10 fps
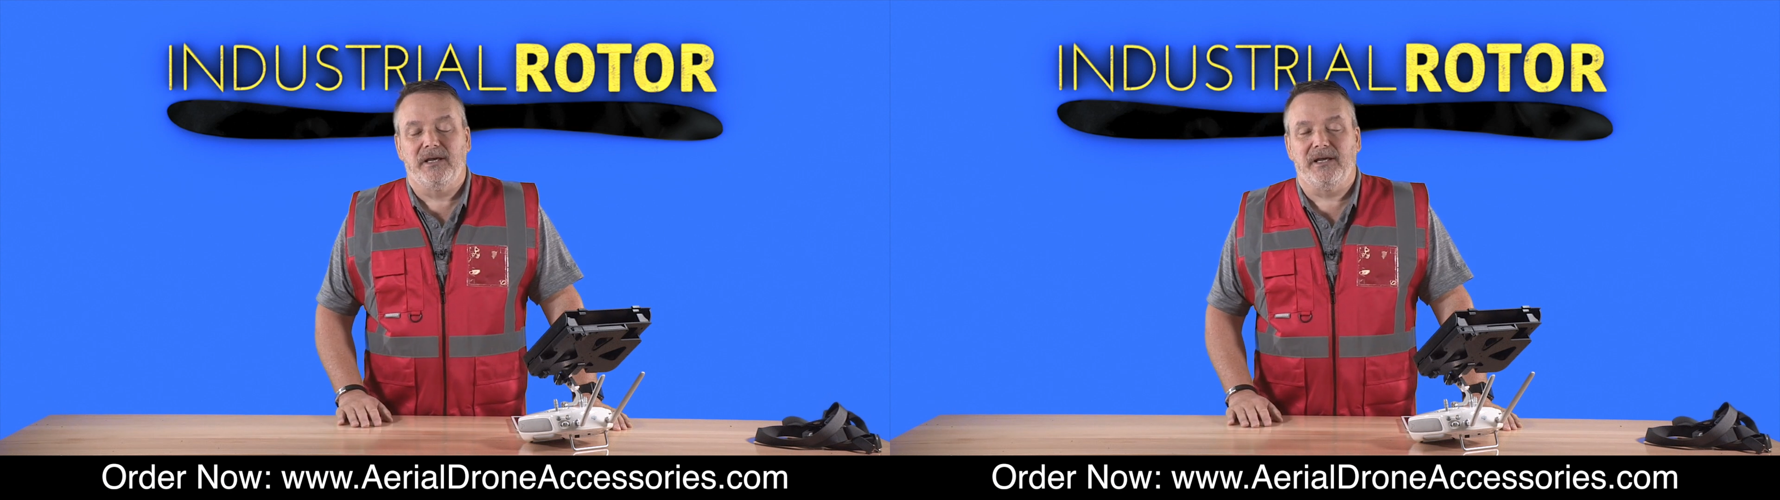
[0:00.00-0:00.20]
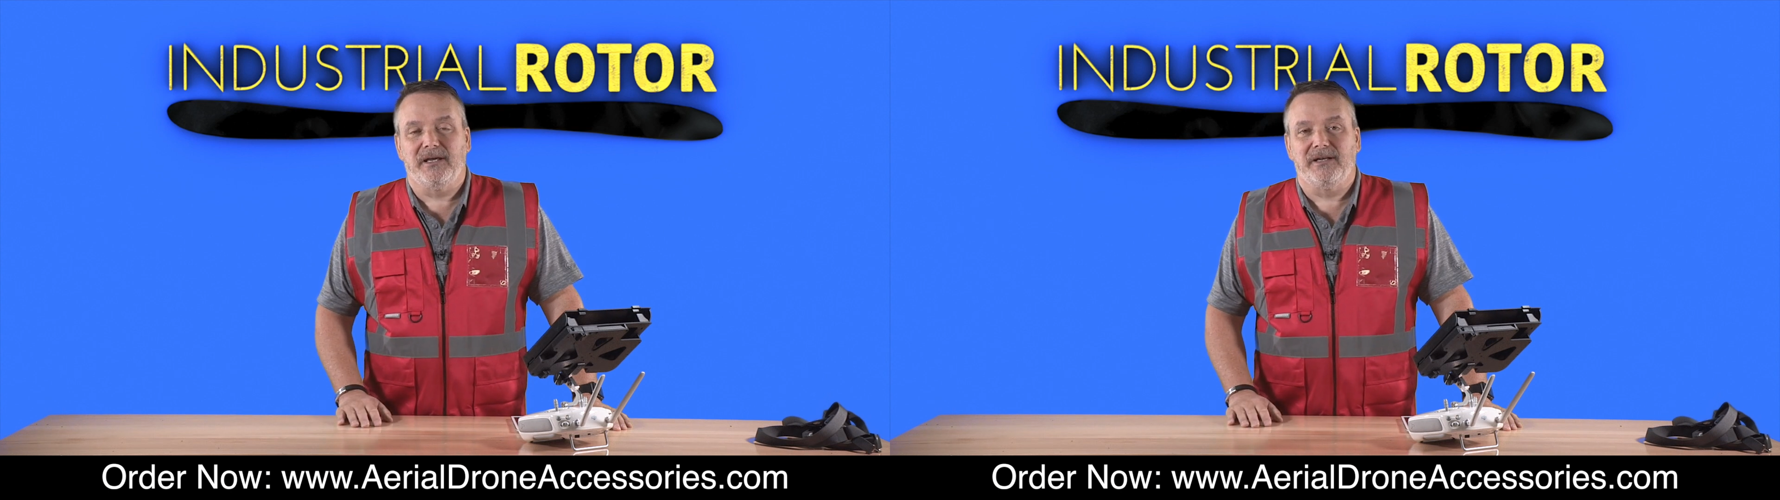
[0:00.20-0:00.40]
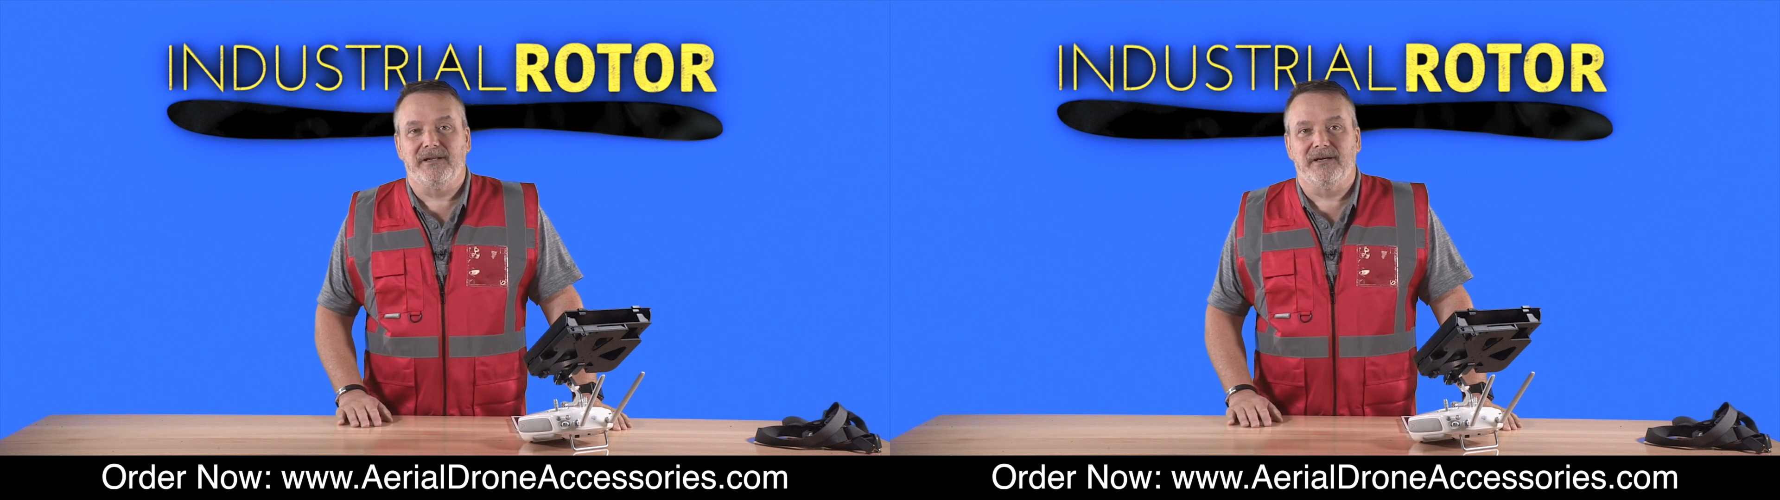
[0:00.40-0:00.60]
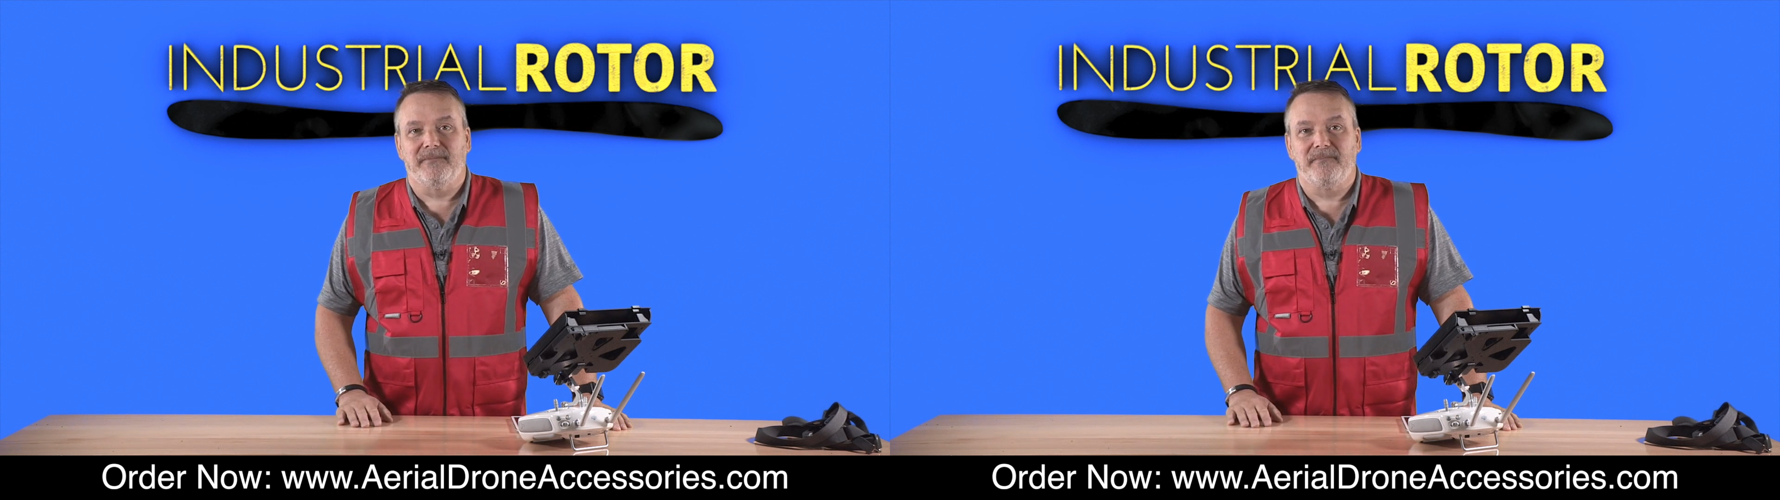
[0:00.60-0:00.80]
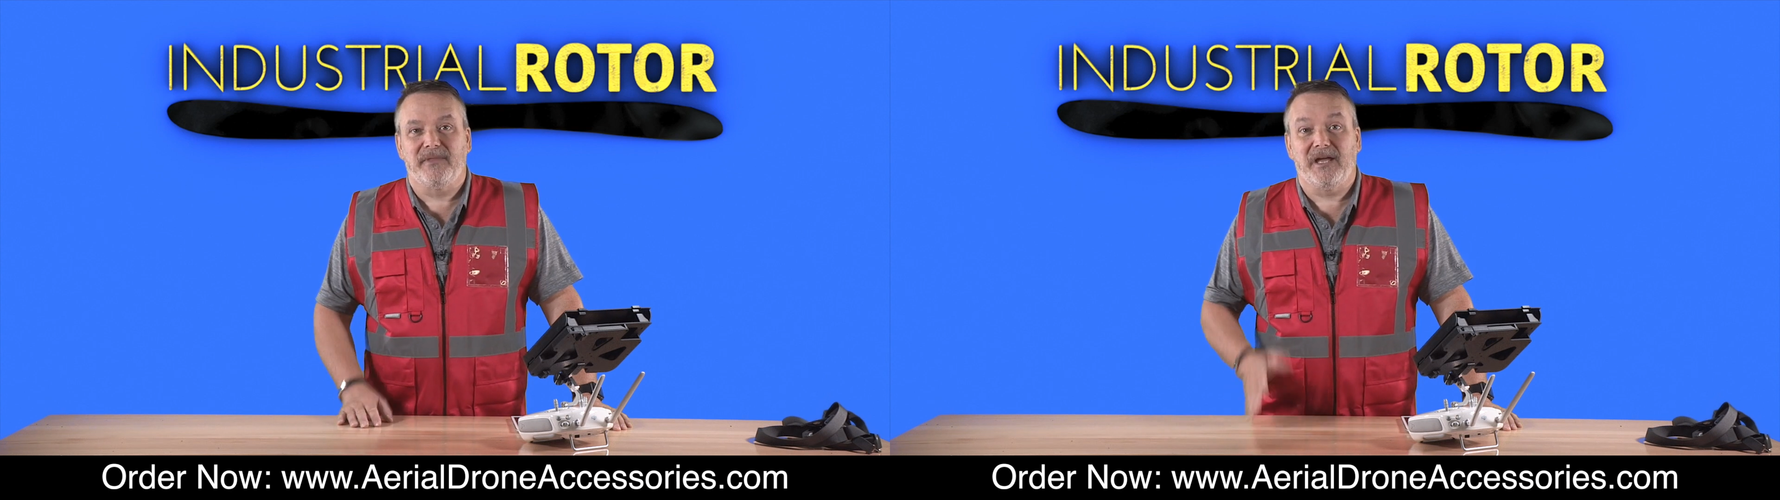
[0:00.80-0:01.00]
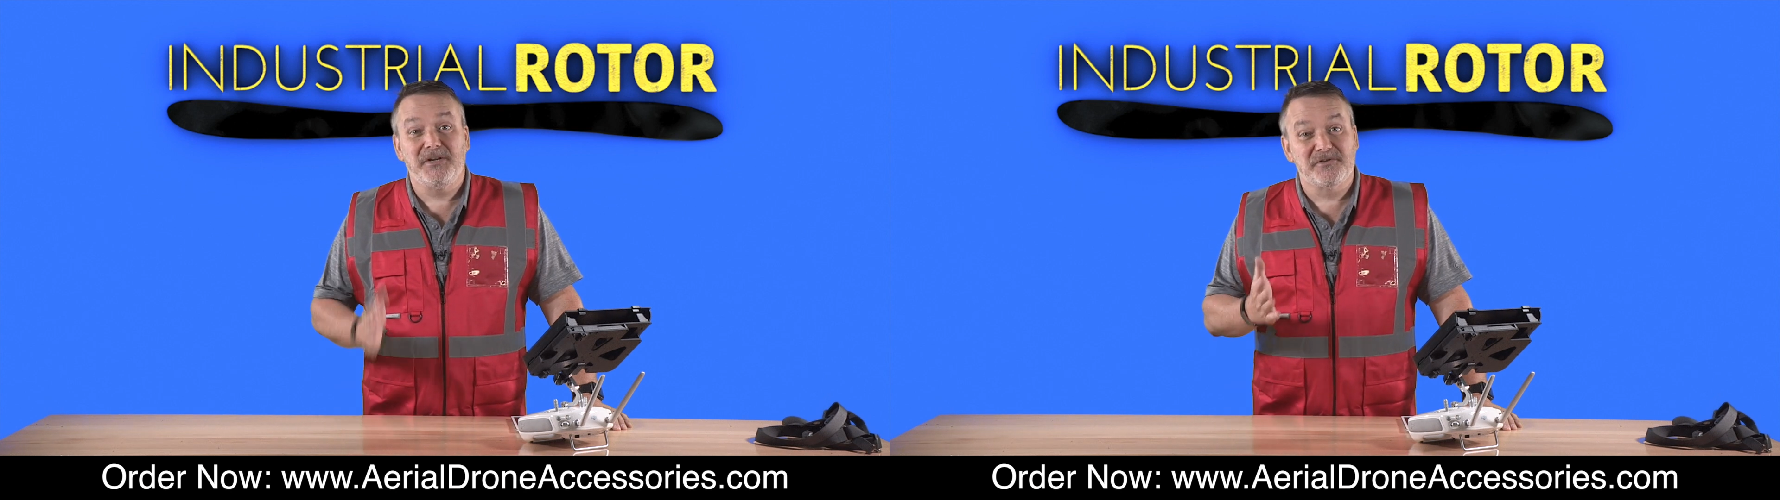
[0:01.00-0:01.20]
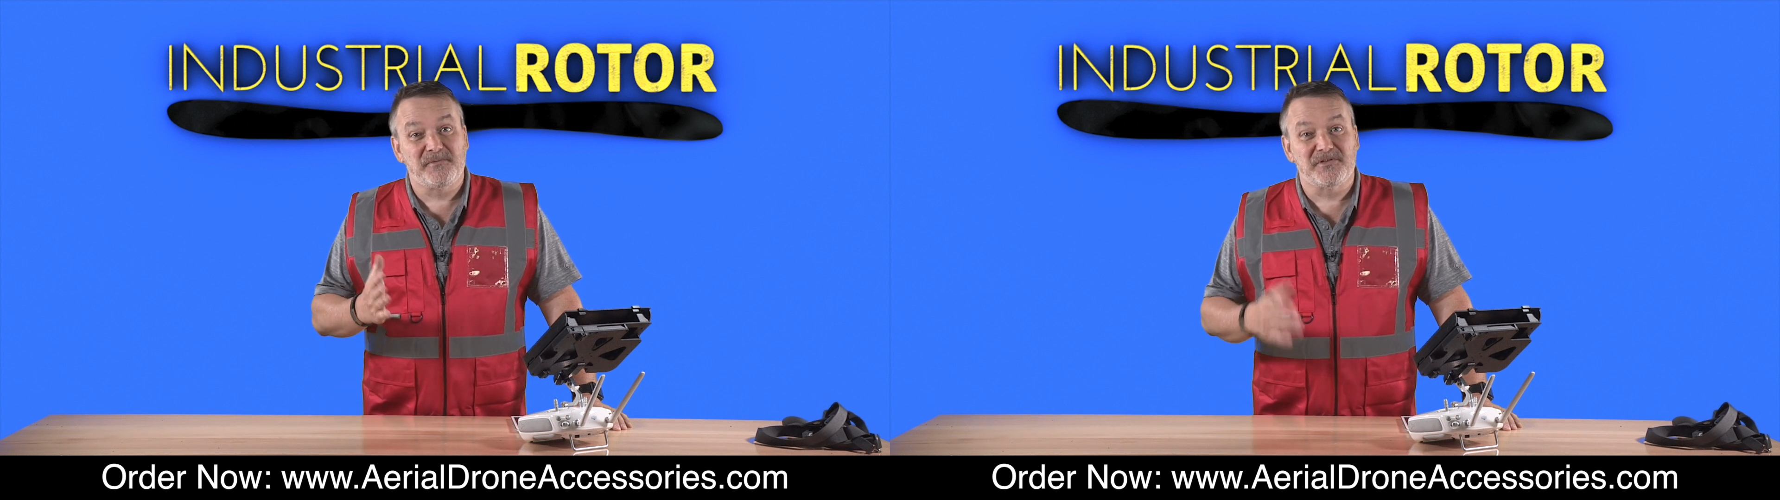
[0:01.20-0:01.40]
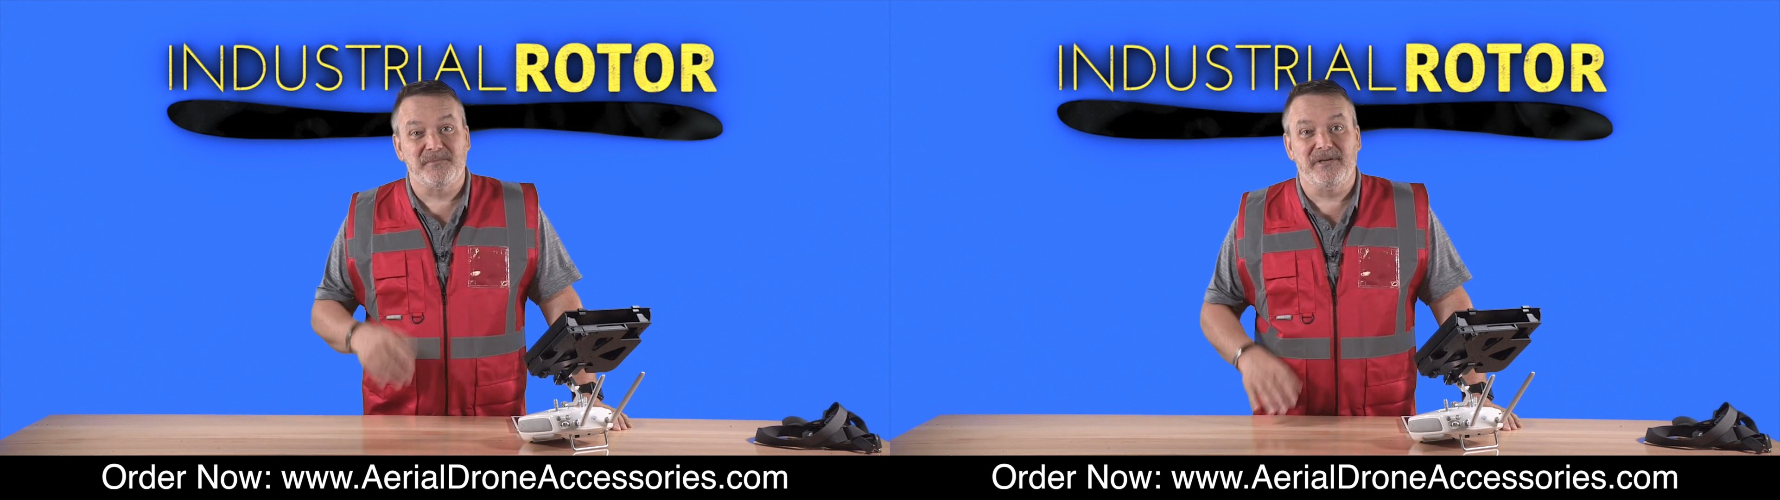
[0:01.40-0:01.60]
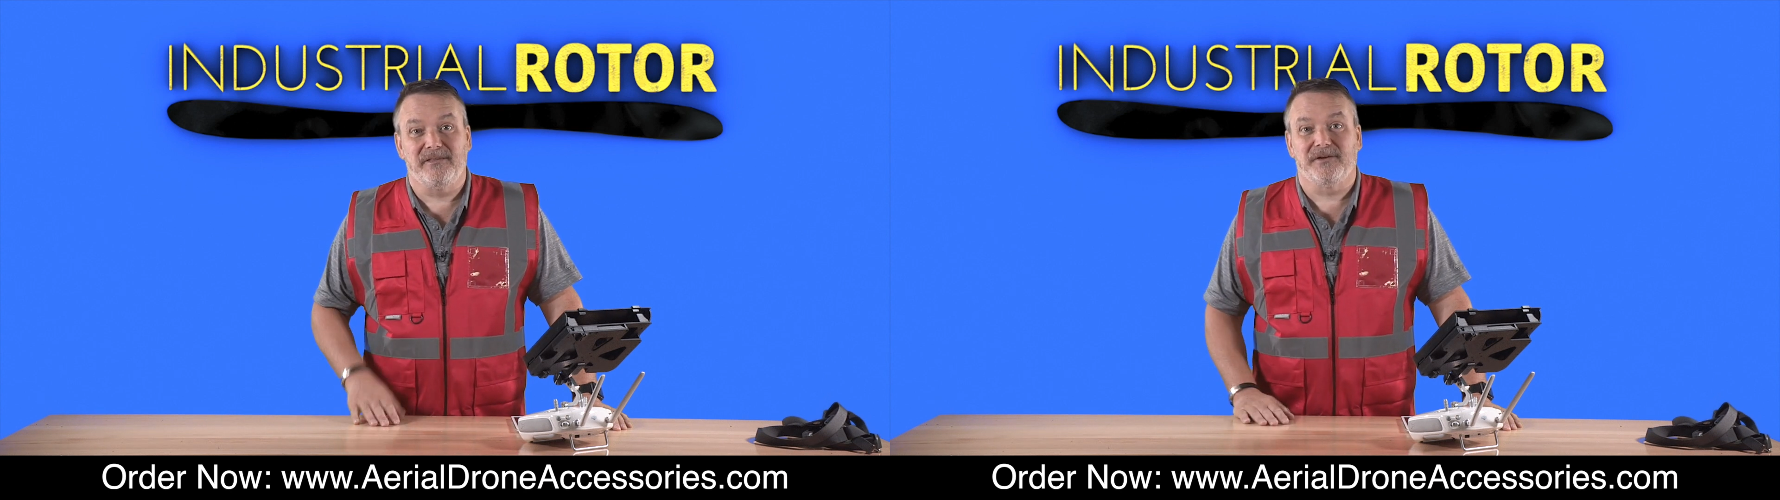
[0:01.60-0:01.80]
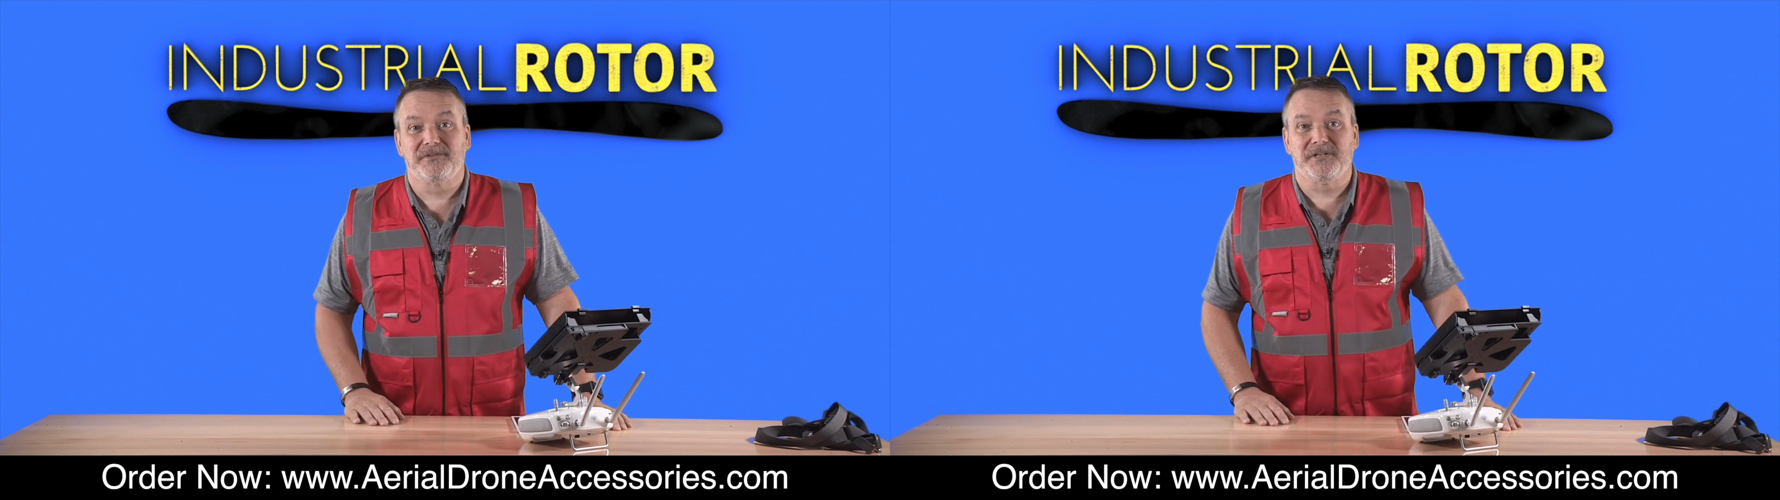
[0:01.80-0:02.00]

And you're supposed to be there.